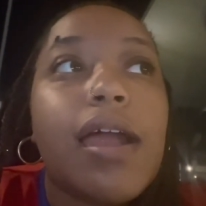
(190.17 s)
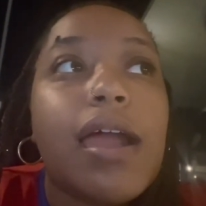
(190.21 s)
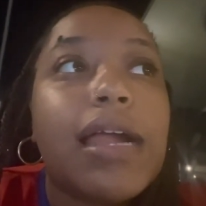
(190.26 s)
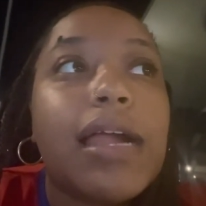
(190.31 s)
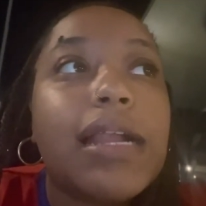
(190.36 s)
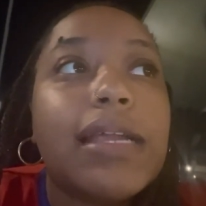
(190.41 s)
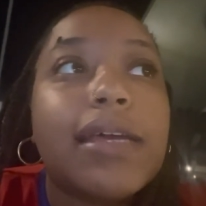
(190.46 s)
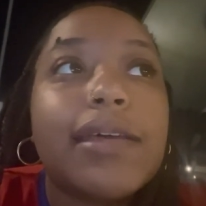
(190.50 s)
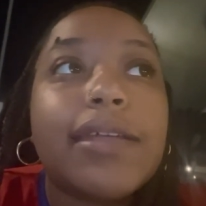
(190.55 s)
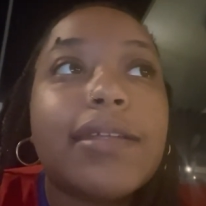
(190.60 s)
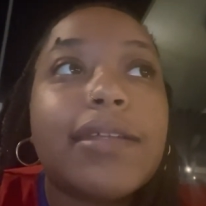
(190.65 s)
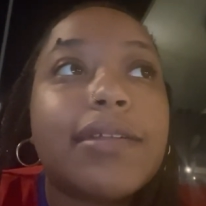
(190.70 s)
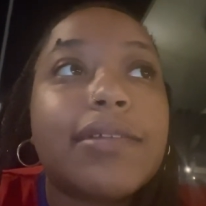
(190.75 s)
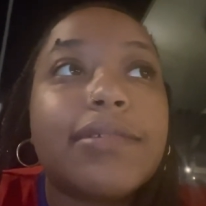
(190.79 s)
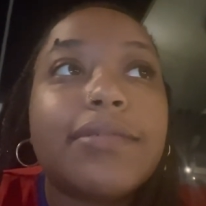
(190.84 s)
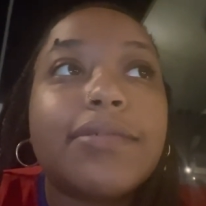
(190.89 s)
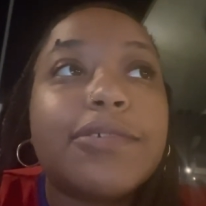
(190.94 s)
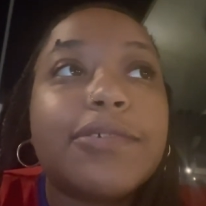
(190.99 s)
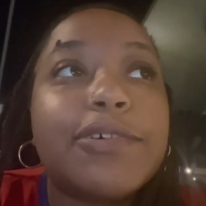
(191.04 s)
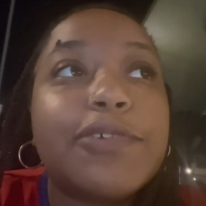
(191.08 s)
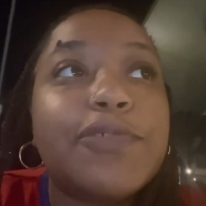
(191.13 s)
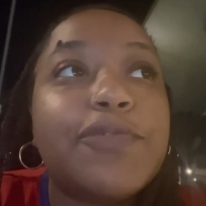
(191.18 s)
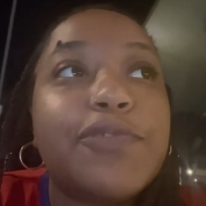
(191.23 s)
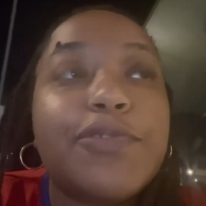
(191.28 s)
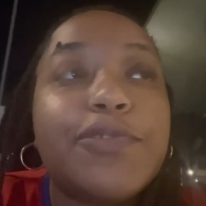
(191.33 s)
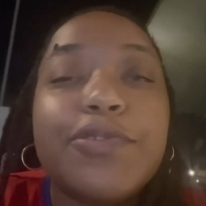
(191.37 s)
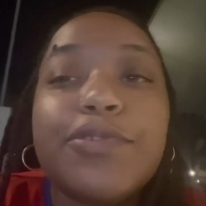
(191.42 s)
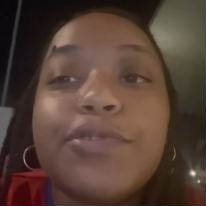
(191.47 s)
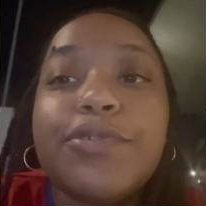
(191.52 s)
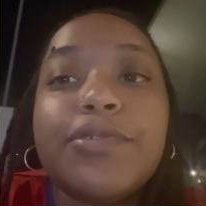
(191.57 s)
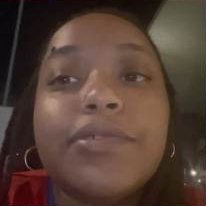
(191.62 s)
like good
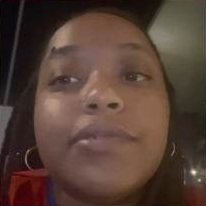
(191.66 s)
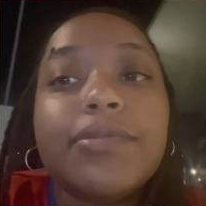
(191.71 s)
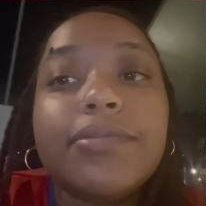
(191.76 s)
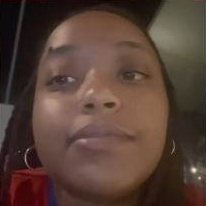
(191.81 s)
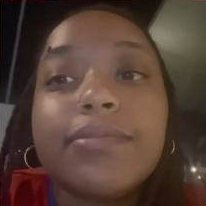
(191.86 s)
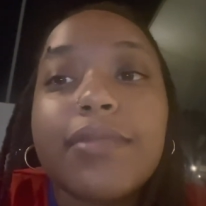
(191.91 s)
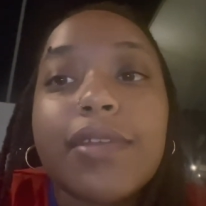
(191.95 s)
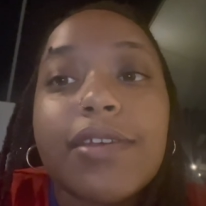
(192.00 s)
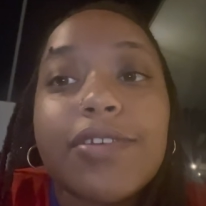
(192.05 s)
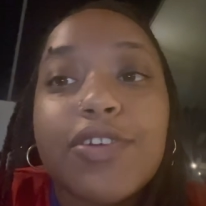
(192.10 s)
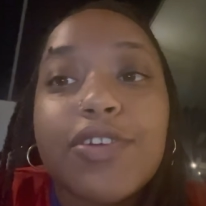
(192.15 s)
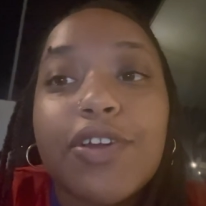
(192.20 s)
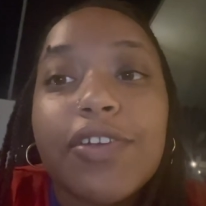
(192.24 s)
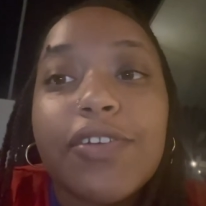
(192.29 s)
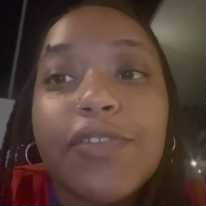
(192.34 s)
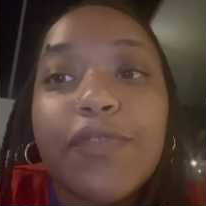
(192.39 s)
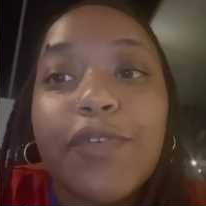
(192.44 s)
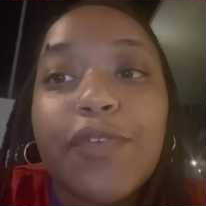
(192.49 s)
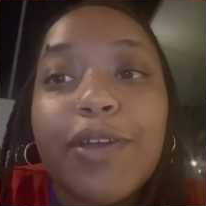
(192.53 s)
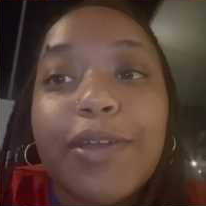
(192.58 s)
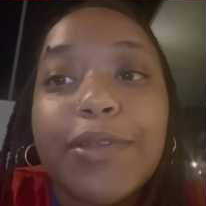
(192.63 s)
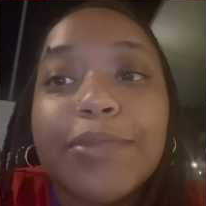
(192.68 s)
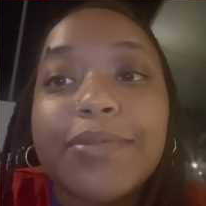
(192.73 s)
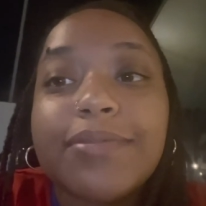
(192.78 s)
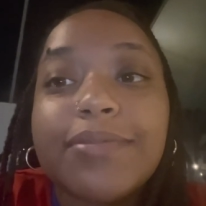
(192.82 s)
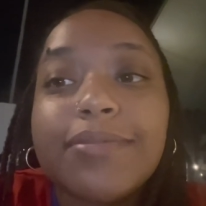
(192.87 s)
food is hard to find.